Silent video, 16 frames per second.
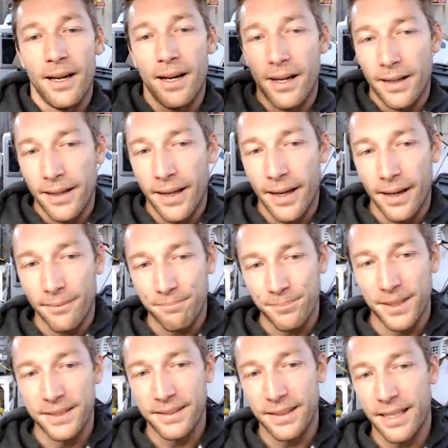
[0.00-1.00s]
Yeah,
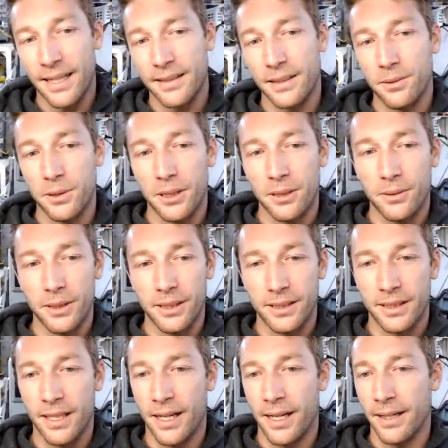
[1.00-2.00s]
exactly. Woody's
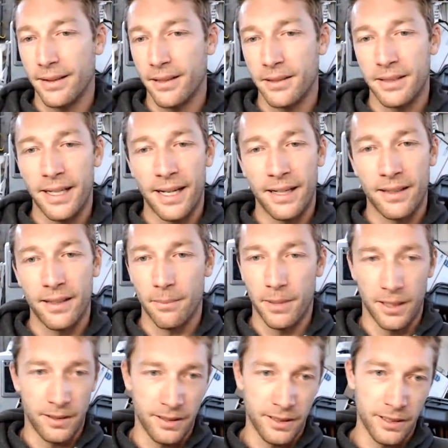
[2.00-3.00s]
got it. They're dead
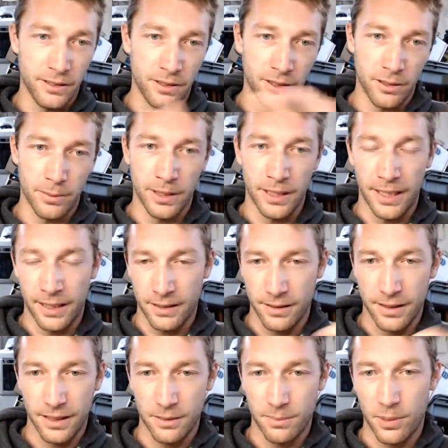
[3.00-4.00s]
compared to YouTube, and that's
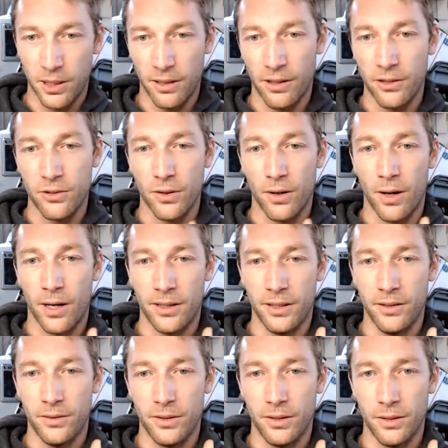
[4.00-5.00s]
part of the draw to
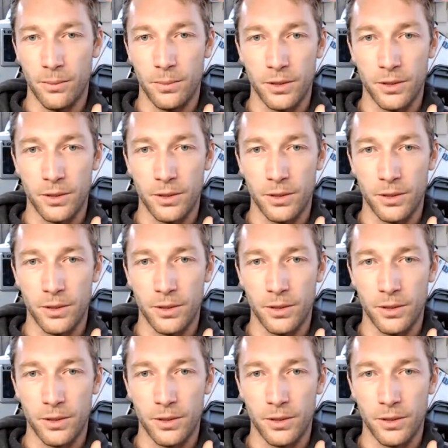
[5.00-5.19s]
YouTube.